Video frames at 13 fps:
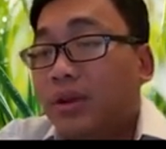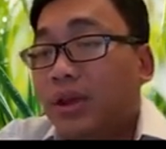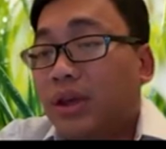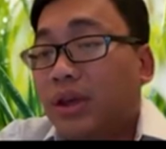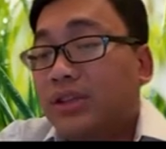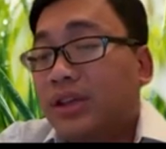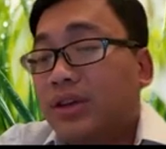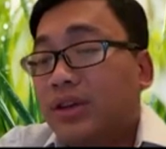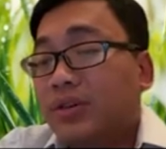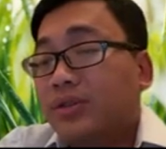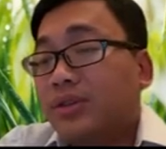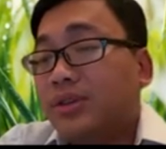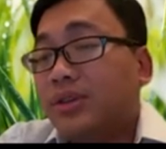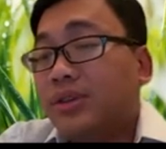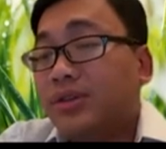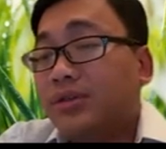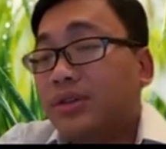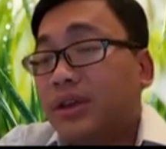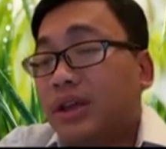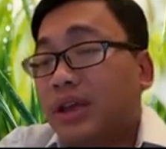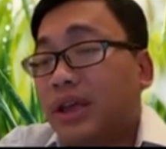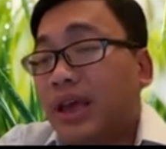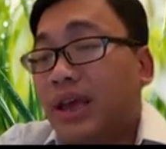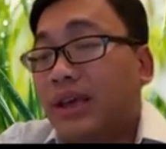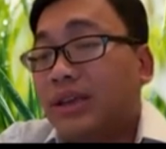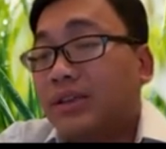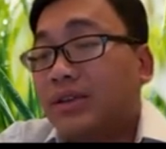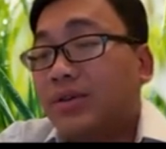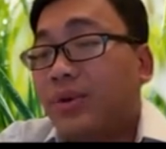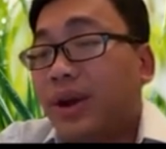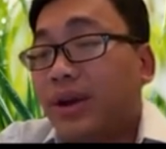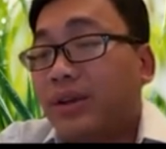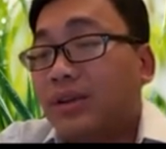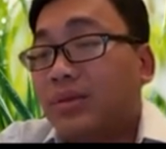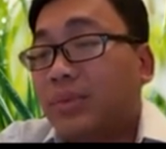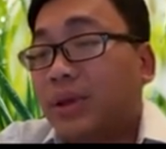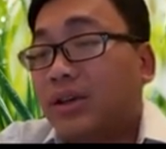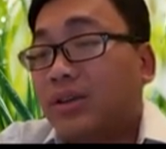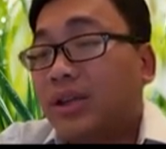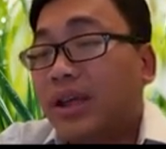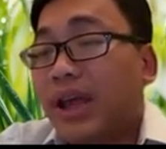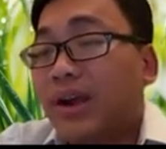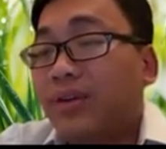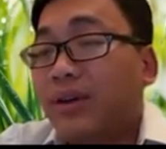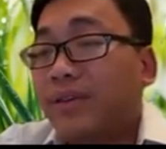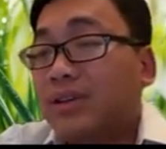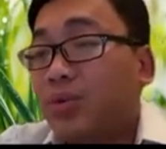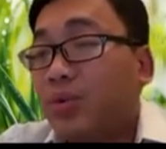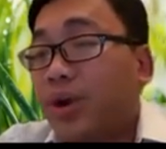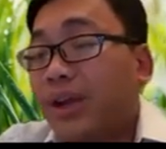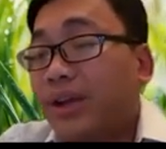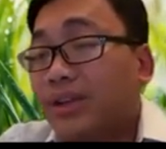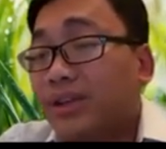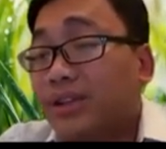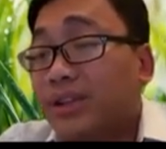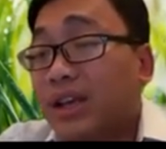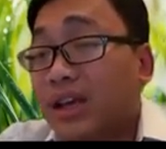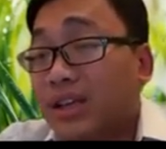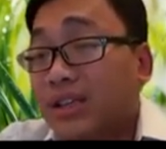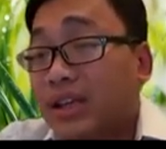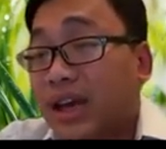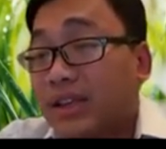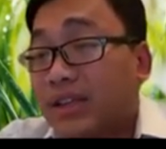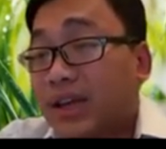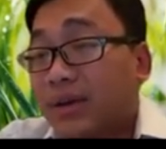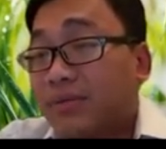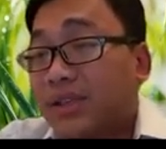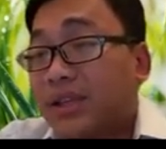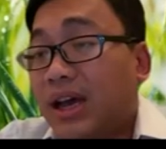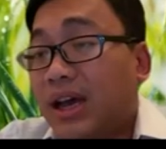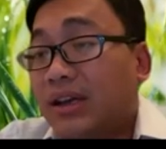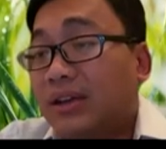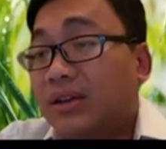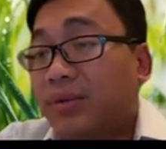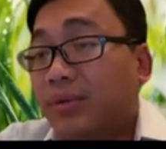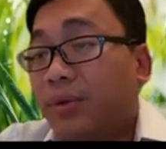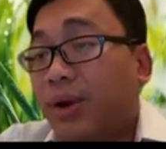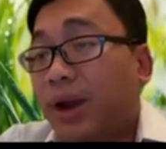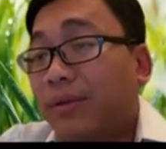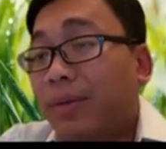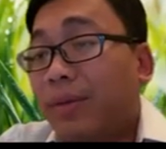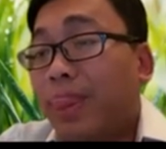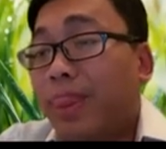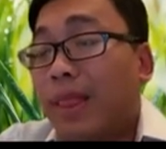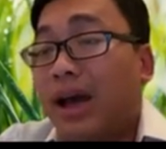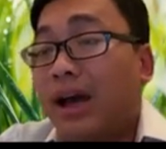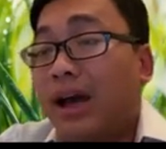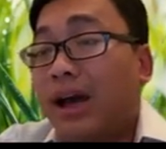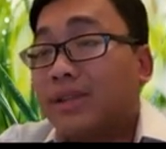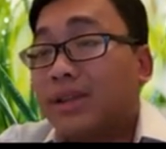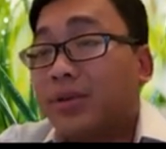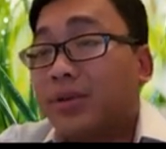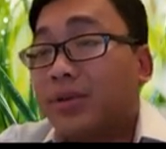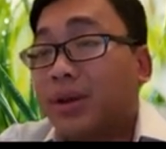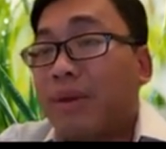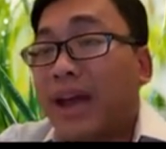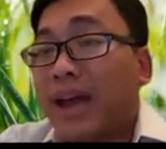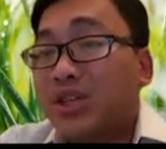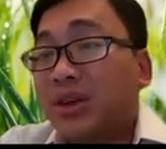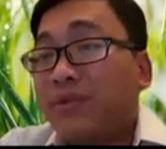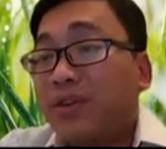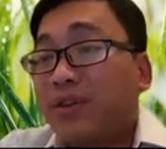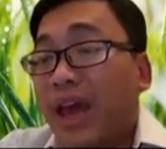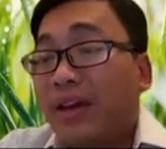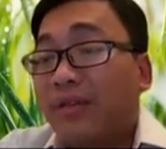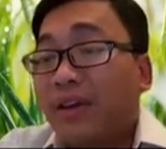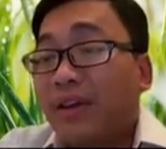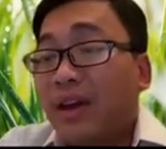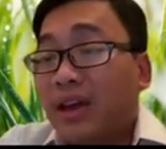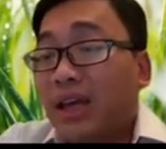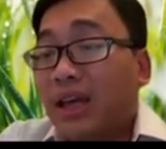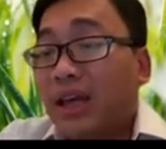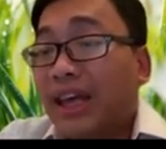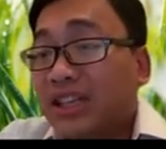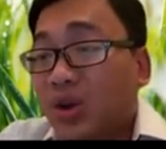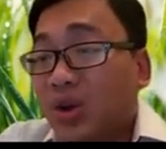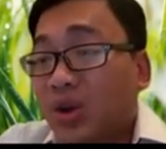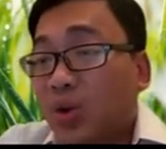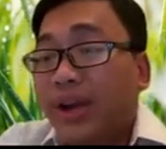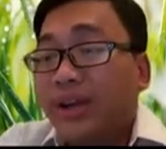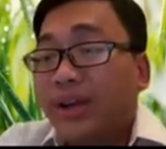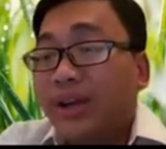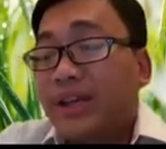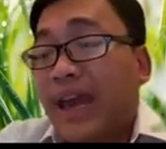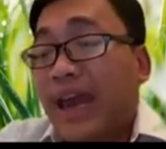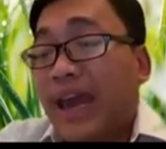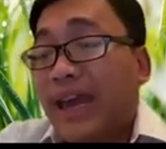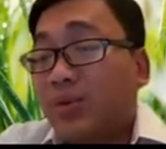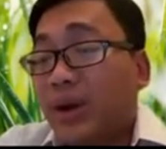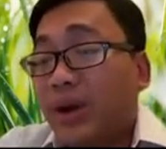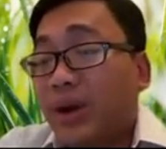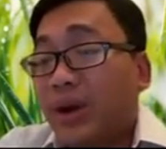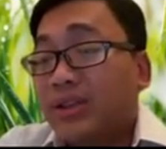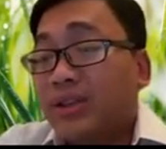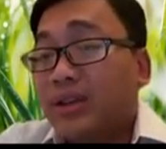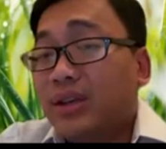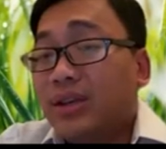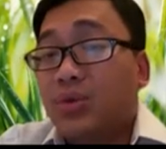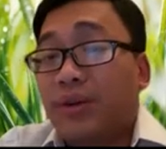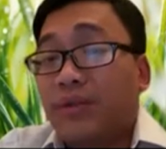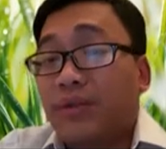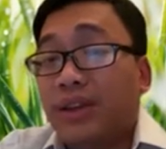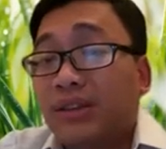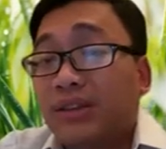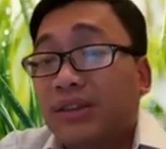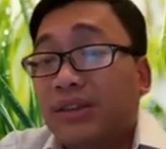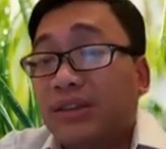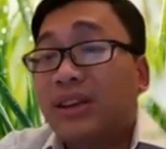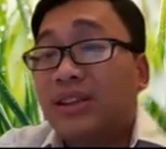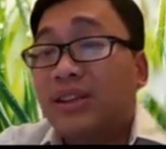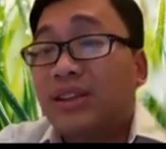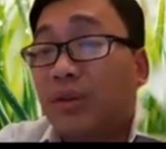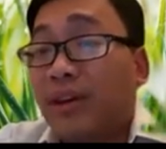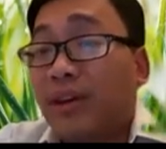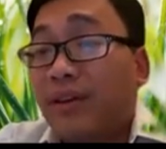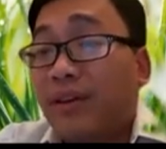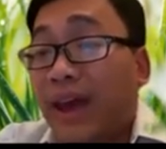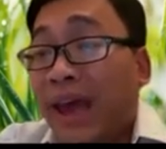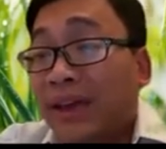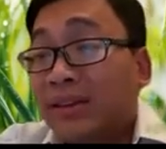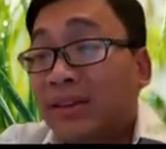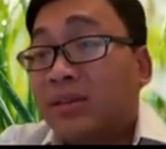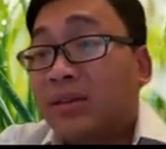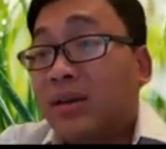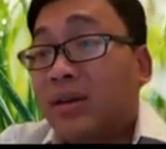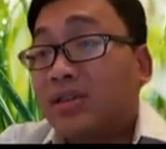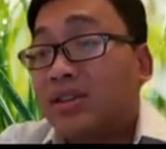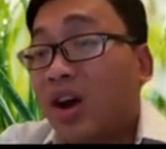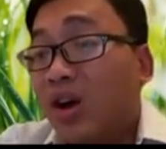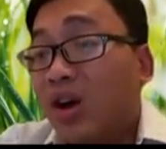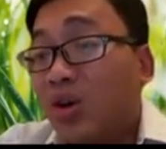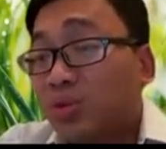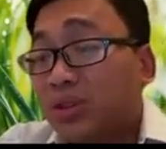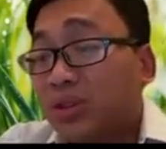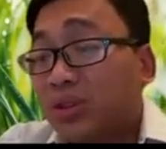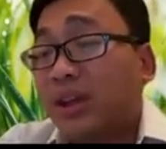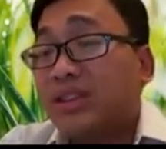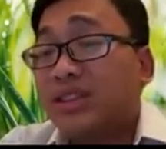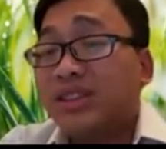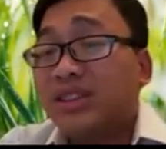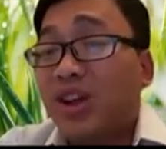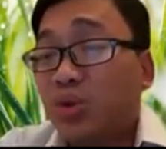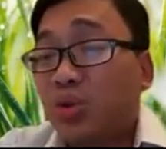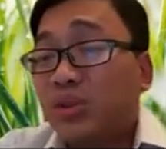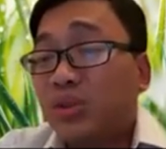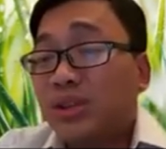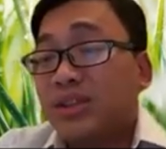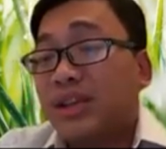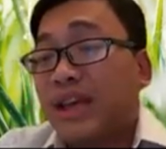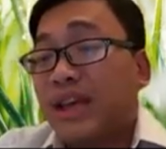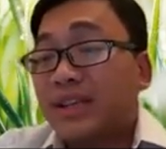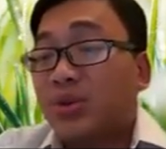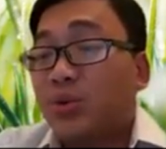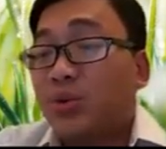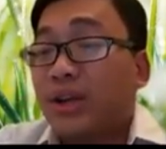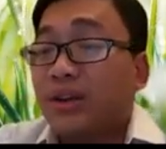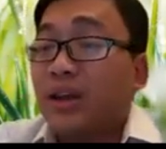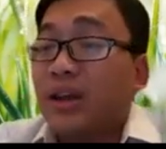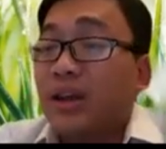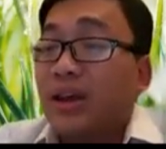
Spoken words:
is equal to K squared, because the area of a square is side times side, right? So imagine if you have each square is K squared square feet. So if you have X stones, its stones is K squared